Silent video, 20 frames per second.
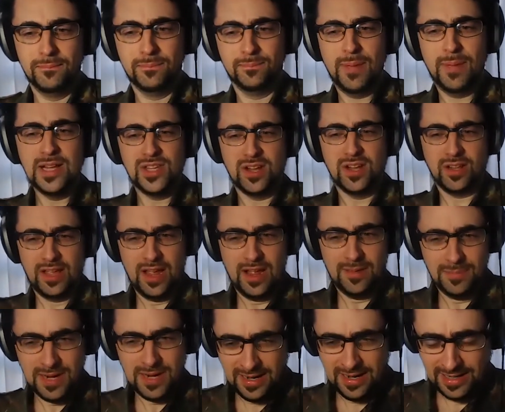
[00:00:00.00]
Basically, I
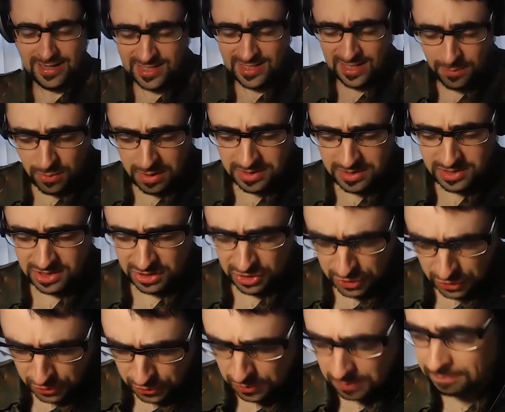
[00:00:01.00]
mean, in some ways,
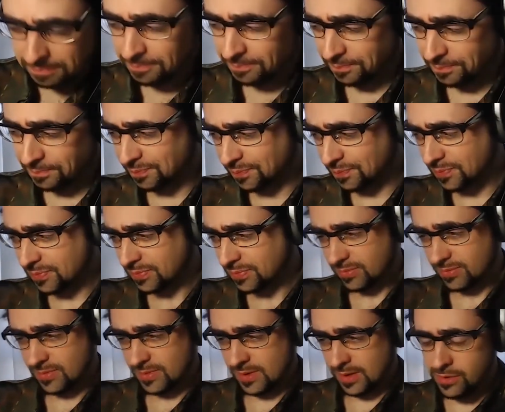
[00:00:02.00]
Q,
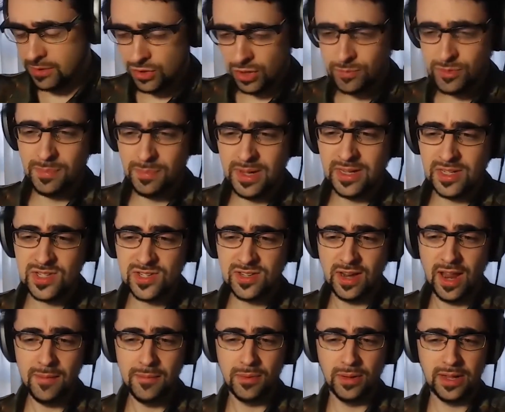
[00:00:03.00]
in terms of being a
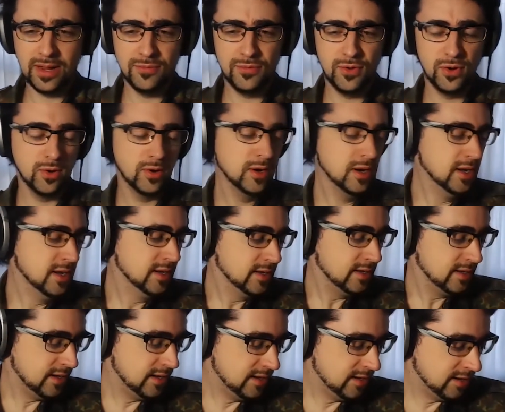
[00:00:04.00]
celebrity, like if you're,
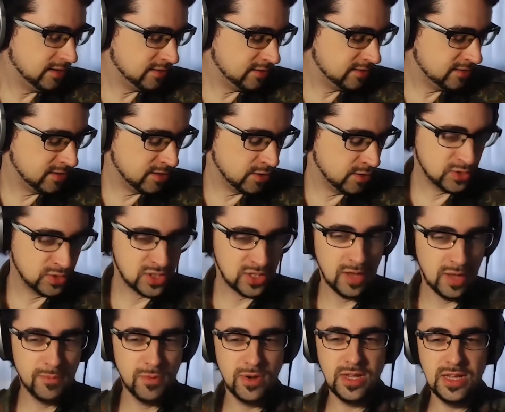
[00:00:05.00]
a
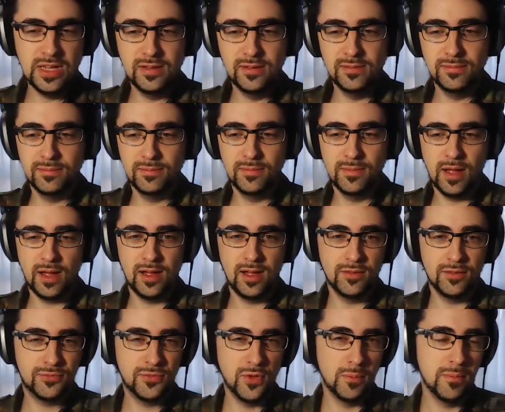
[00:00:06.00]
celebrity
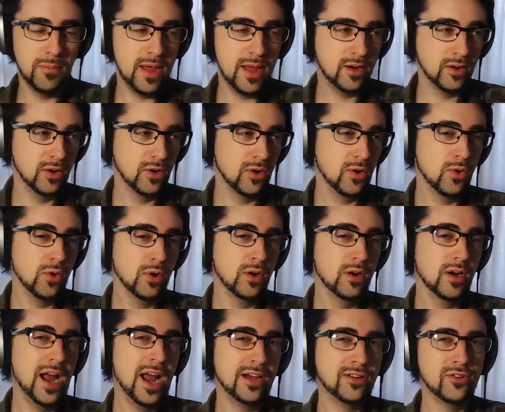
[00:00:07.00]
filmmaker
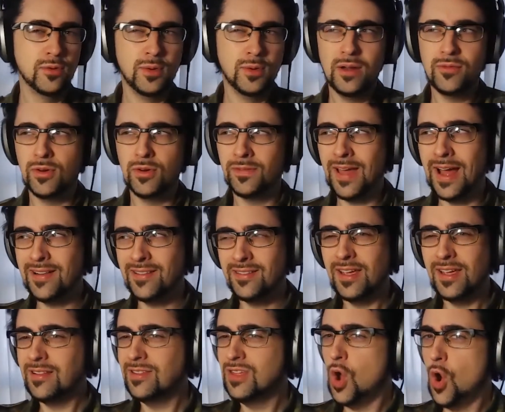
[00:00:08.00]
or actor or whatever, that's
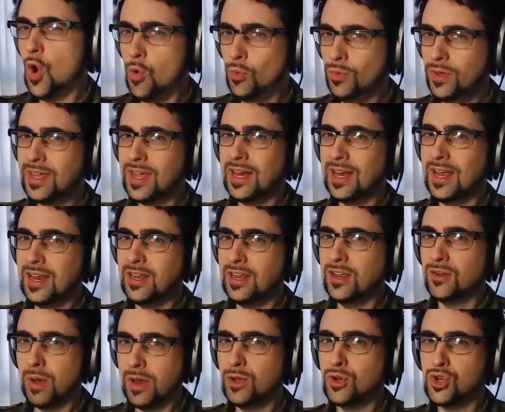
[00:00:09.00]
like the only
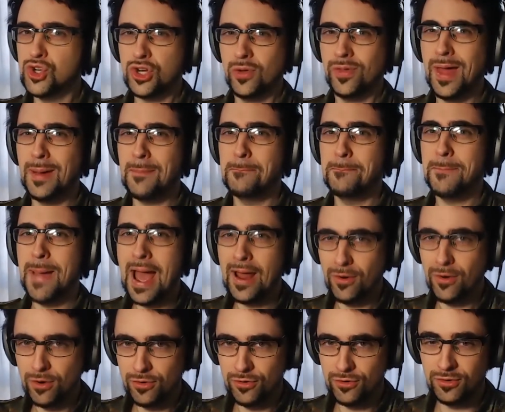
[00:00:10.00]
Canadian radio show that
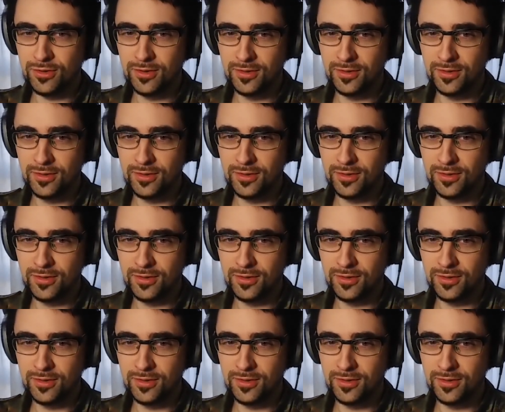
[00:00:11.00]
matters.